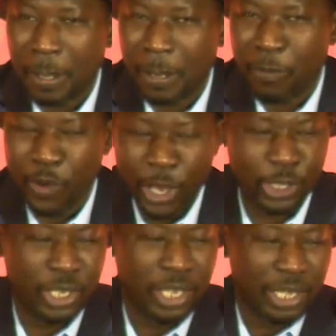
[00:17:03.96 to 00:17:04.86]

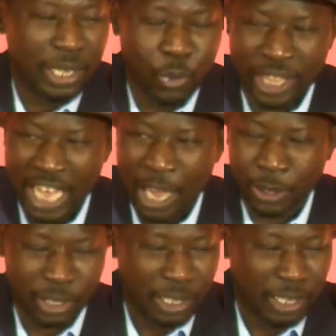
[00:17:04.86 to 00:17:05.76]
first
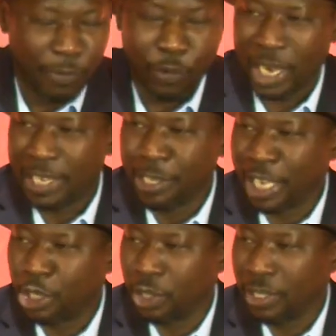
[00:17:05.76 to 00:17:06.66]
without
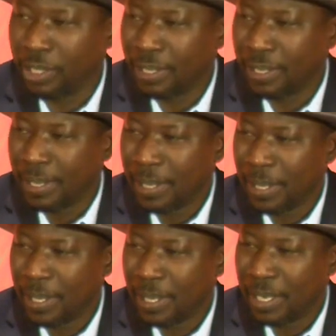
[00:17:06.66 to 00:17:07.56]
vocalizations,
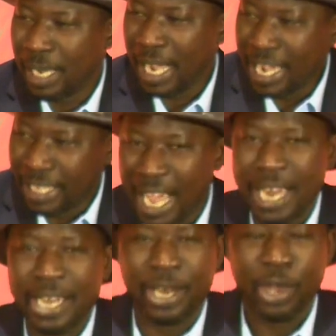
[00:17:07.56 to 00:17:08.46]
and
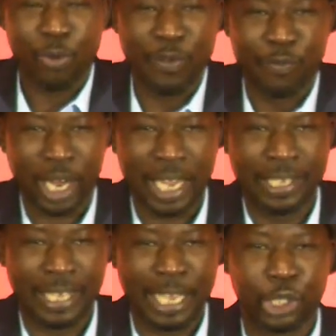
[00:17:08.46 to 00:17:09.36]
then with
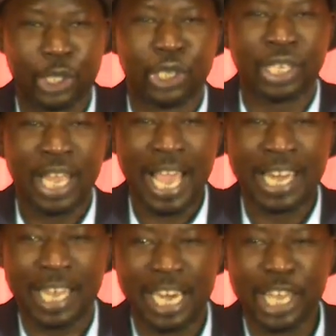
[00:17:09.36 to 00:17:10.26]
vocalizations
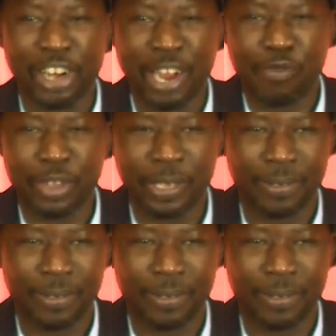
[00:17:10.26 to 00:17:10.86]
and calligraphy,